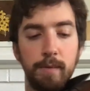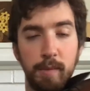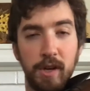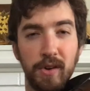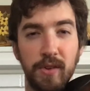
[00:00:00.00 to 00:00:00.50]

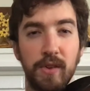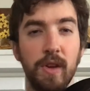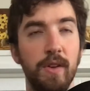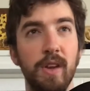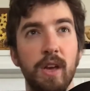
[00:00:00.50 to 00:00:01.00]
Because
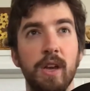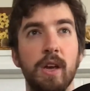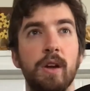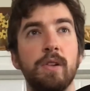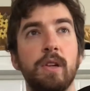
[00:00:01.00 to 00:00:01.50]
it can
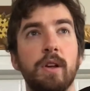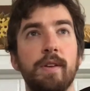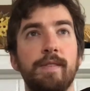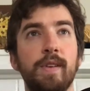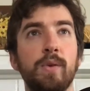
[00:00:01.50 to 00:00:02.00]
get a little
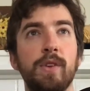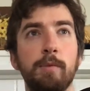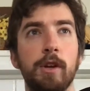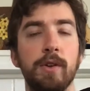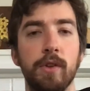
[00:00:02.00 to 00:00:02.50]
confusing
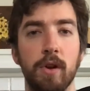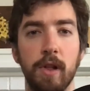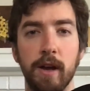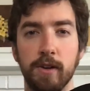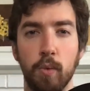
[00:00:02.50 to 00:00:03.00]
because there are
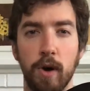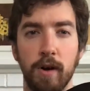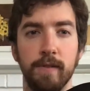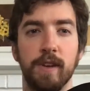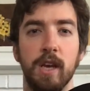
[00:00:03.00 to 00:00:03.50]
like
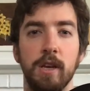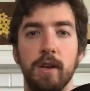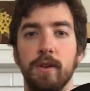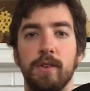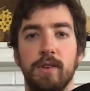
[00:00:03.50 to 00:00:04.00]
12
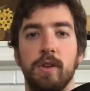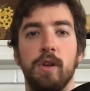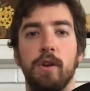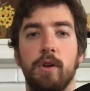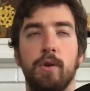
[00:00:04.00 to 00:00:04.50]
keys,
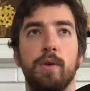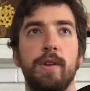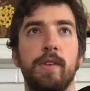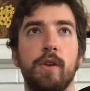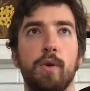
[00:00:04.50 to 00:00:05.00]
you know,
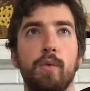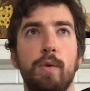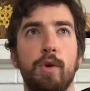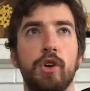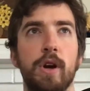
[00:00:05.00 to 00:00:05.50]
and so
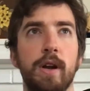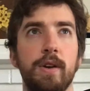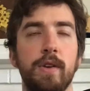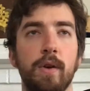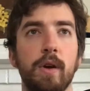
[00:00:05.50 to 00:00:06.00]
when we're trying
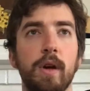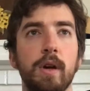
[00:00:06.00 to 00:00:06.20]
to,